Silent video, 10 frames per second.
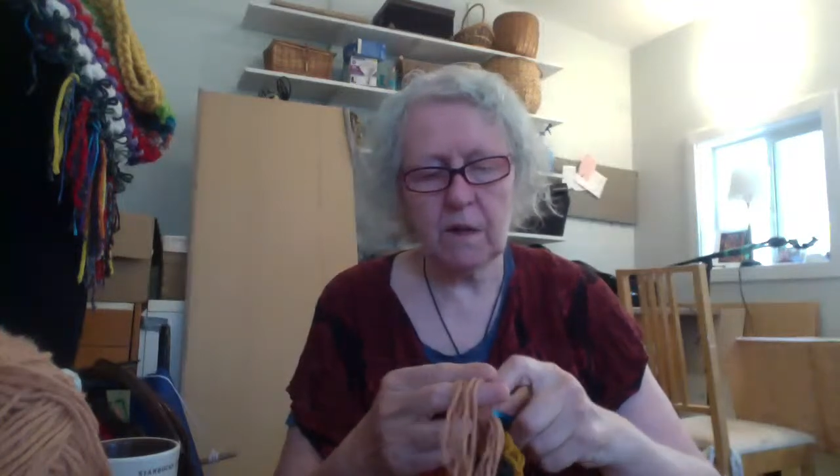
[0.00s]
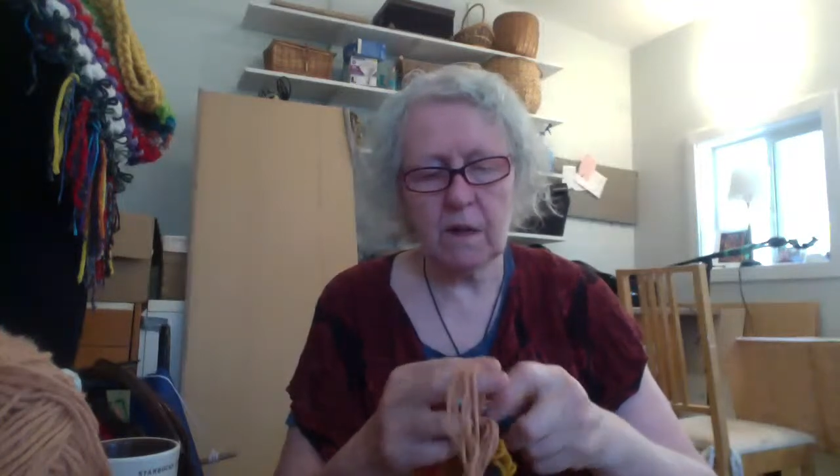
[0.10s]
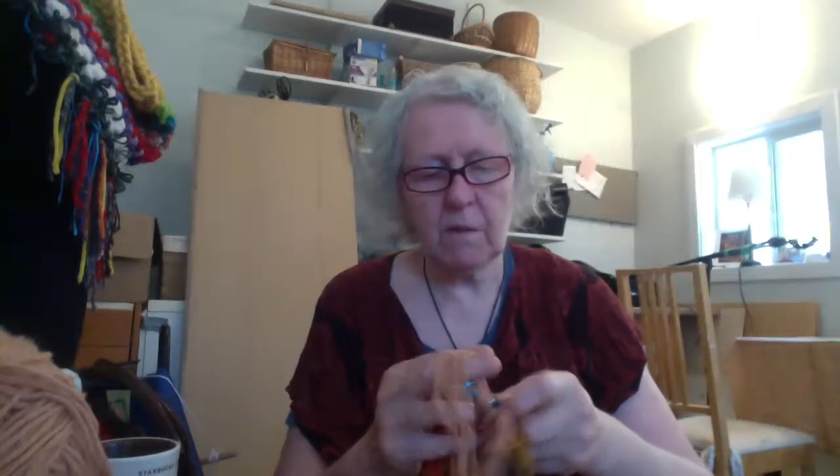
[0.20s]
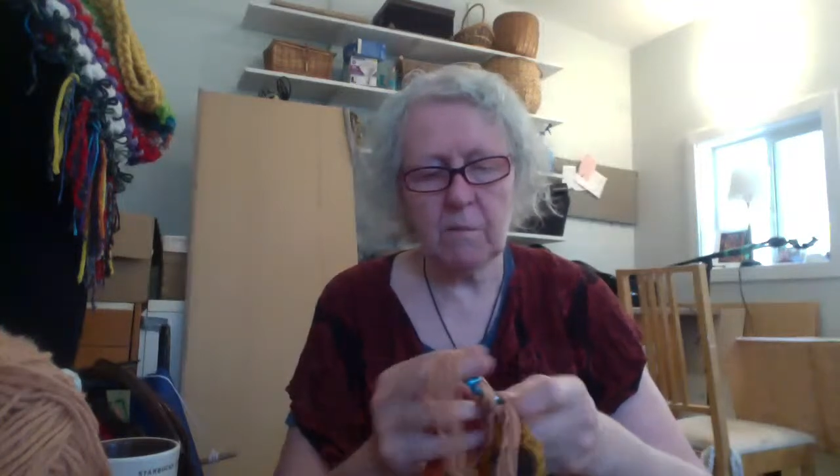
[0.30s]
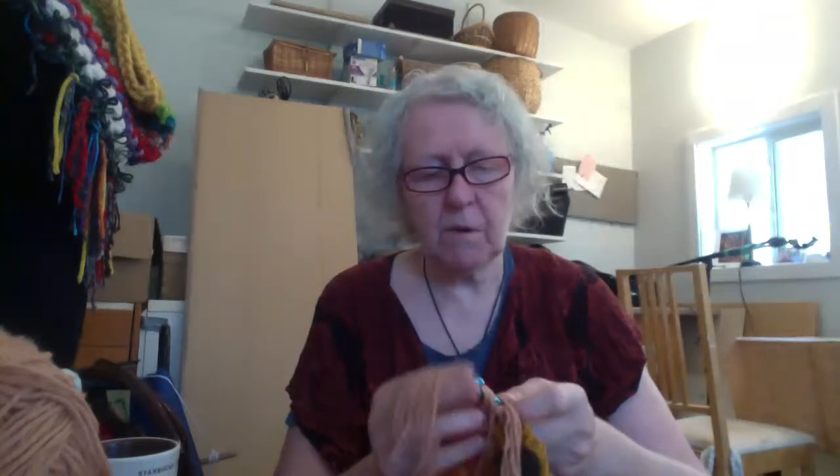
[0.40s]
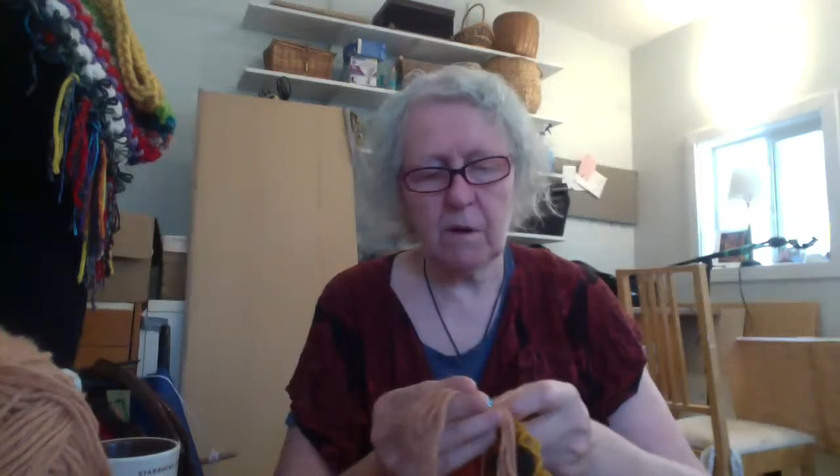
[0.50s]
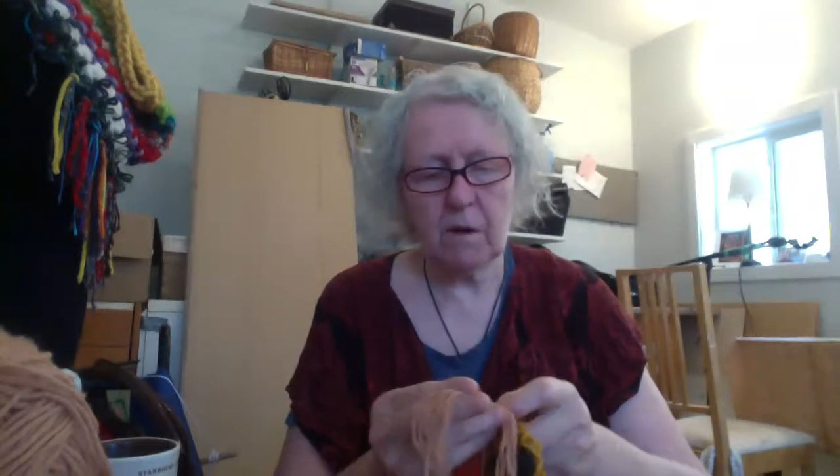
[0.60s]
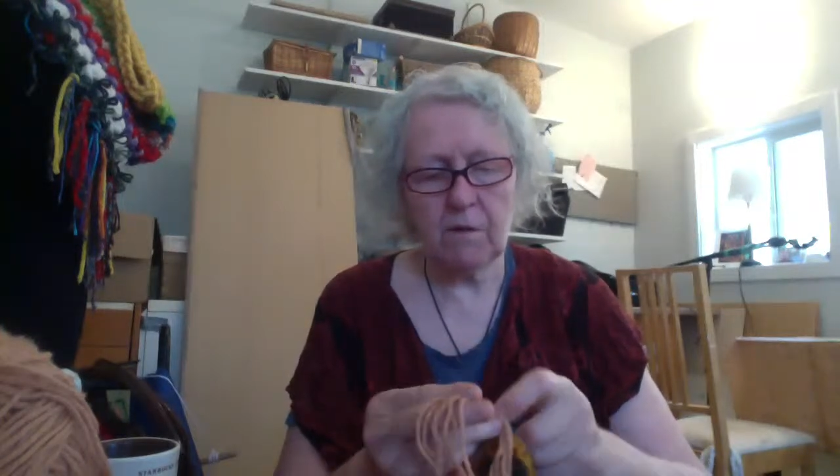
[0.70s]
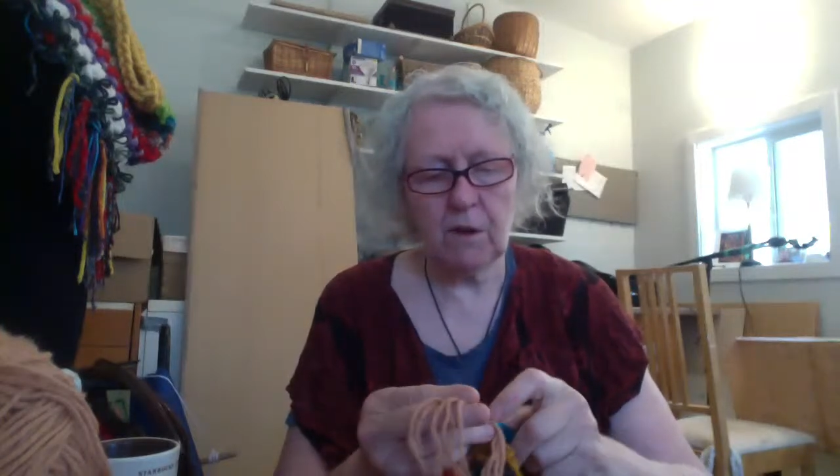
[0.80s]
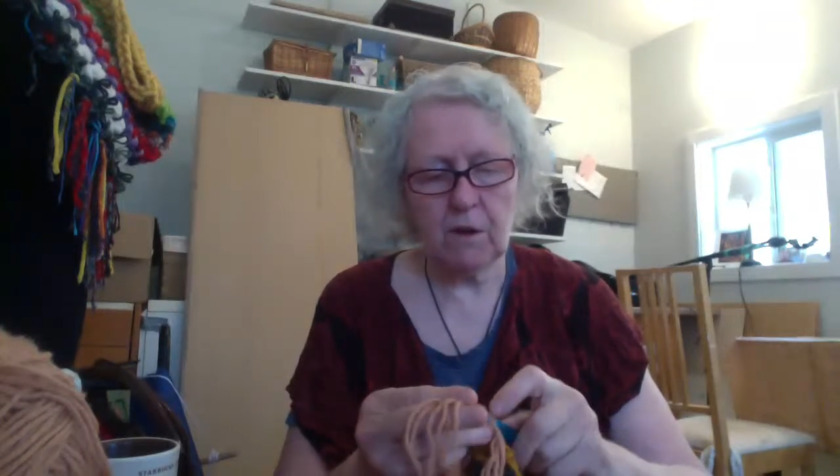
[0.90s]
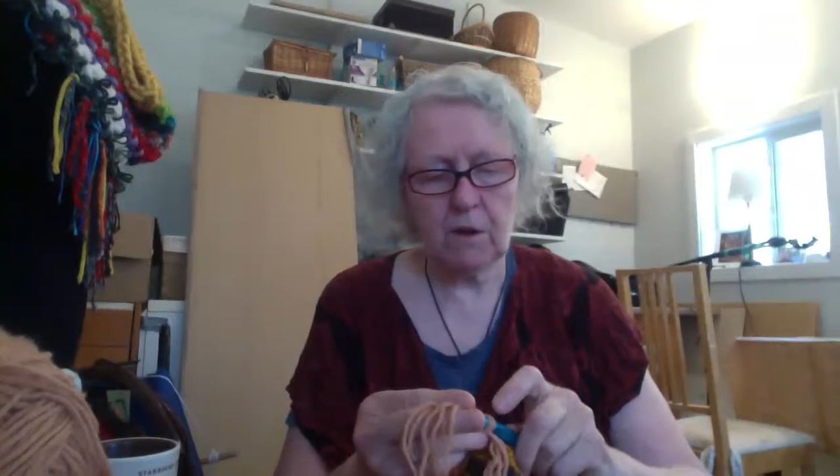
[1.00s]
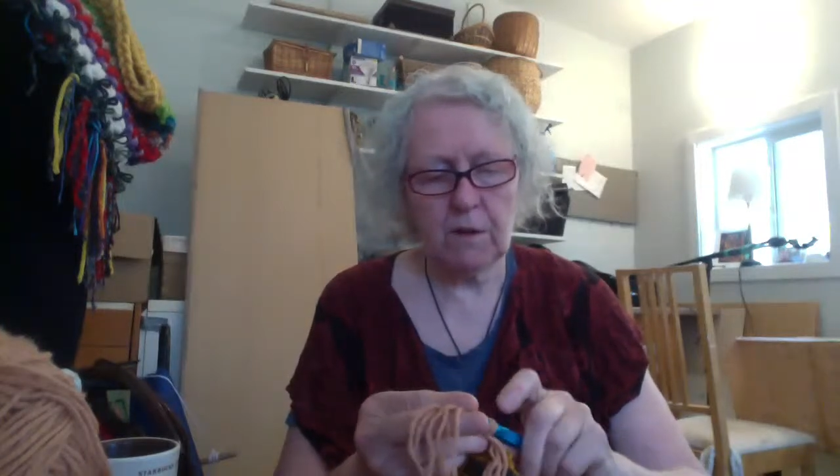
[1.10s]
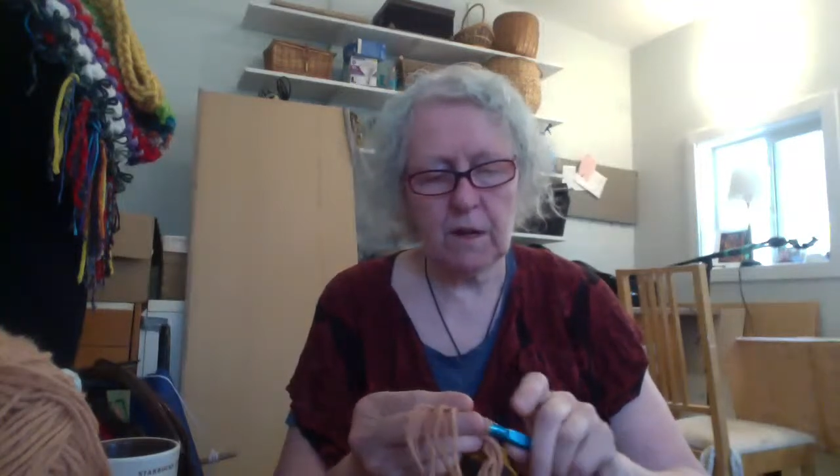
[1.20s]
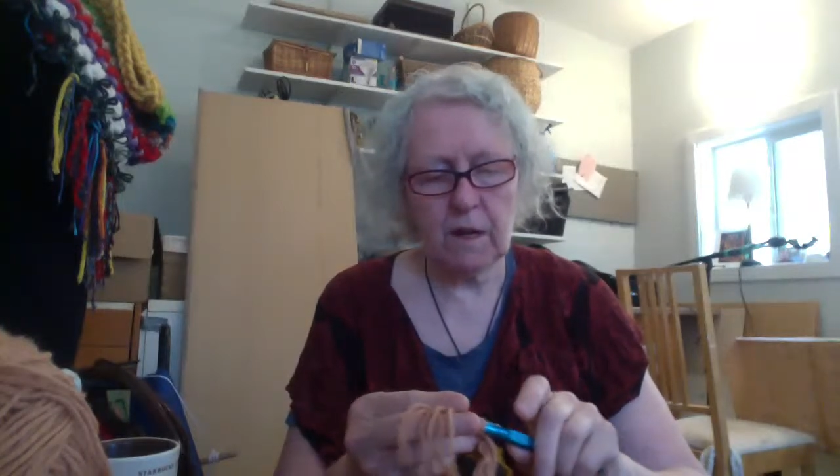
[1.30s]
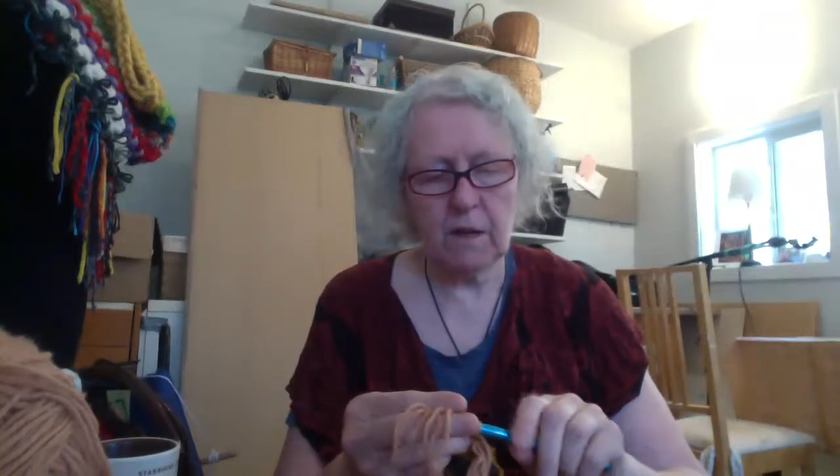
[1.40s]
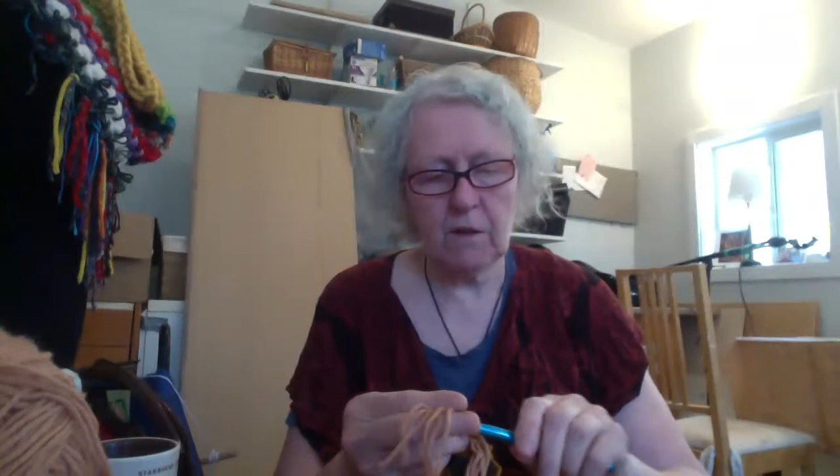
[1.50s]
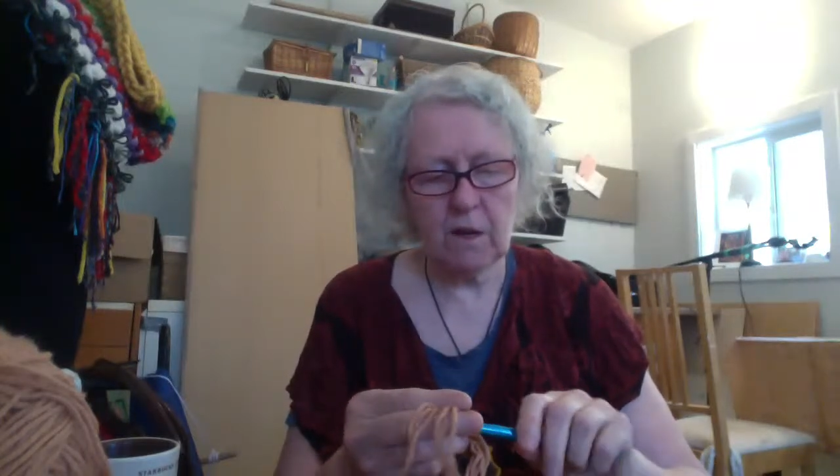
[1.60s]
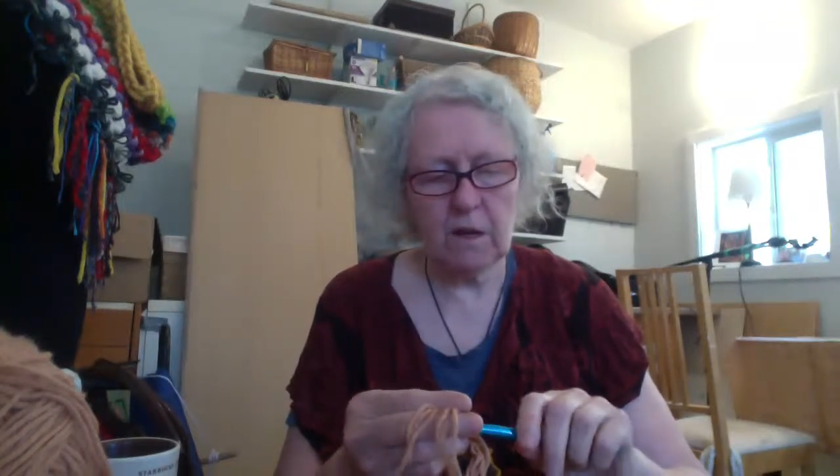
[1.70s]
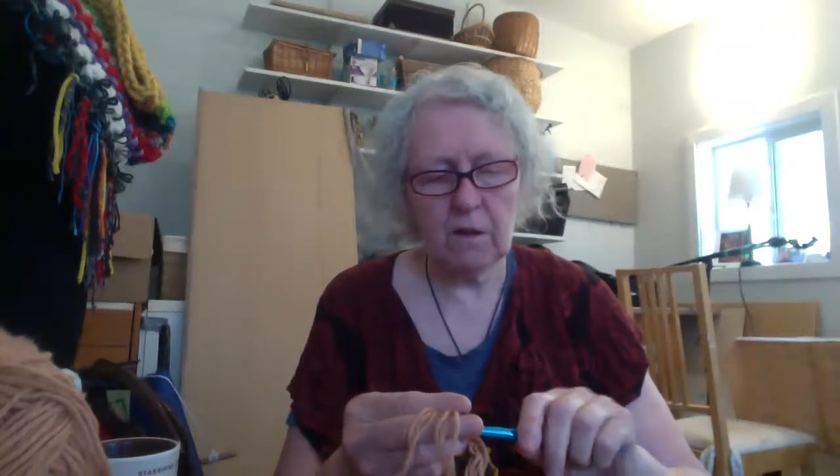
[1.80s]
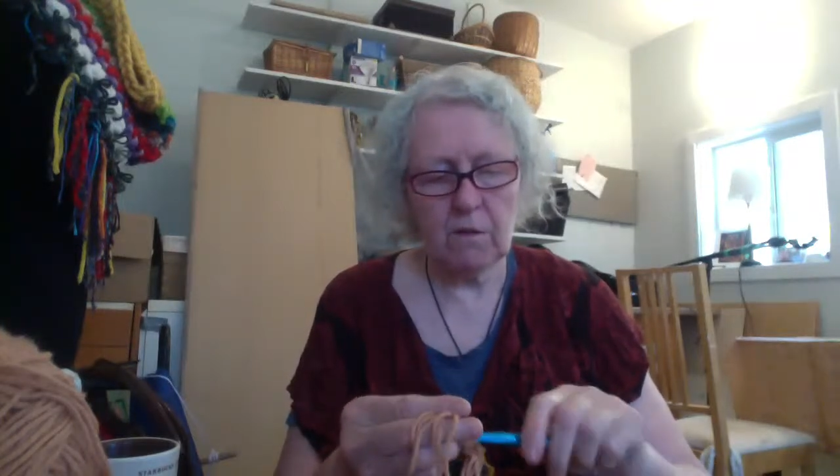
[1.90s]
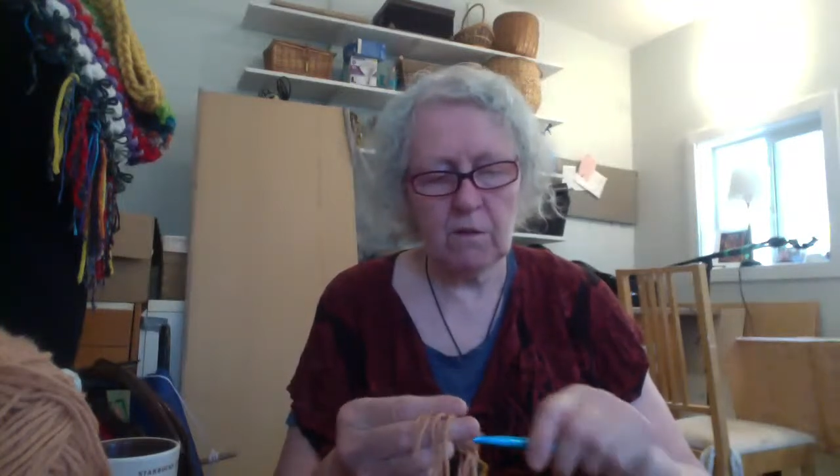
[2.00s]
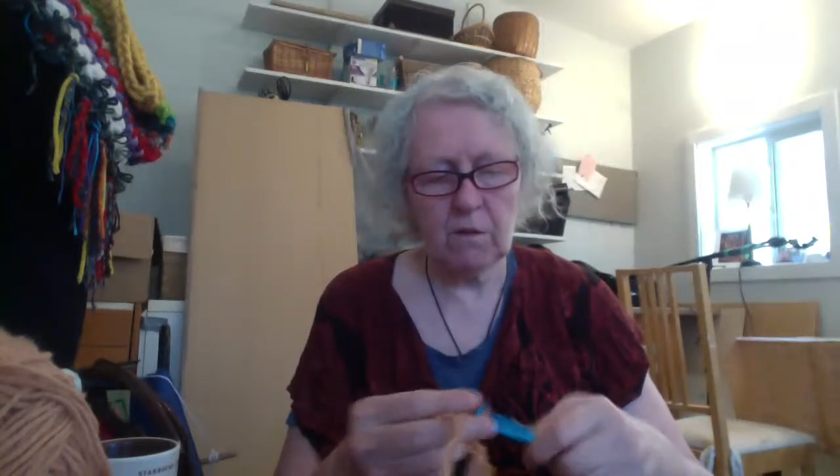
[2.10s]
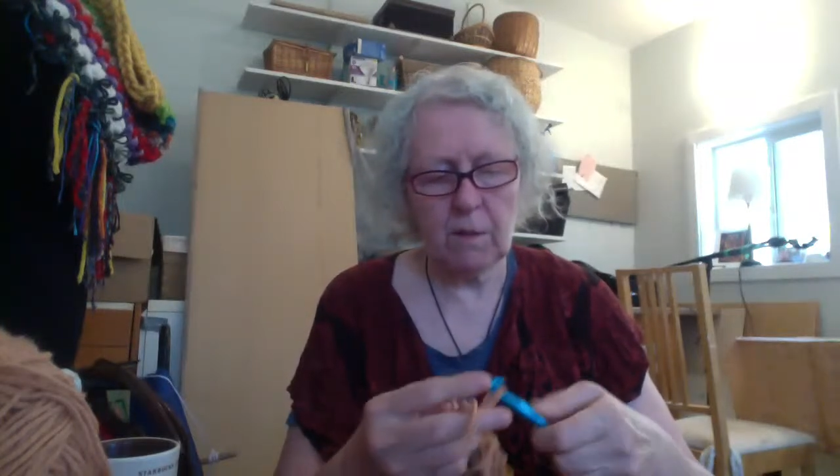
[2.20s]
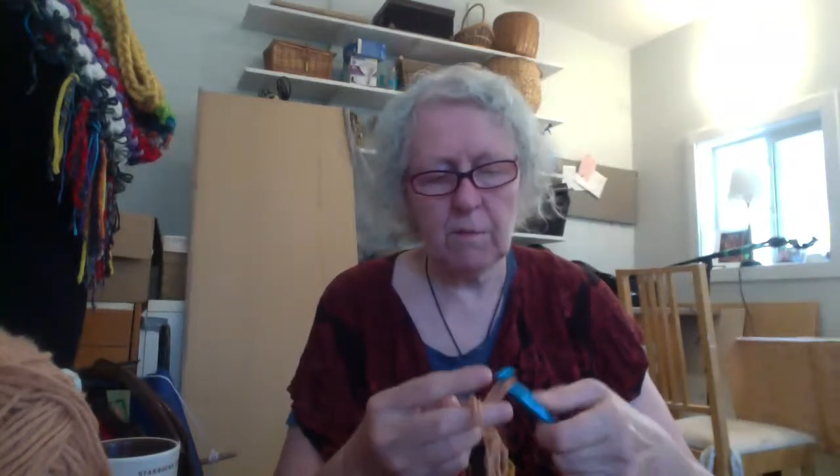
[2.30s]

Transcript: ball of yarn that I used.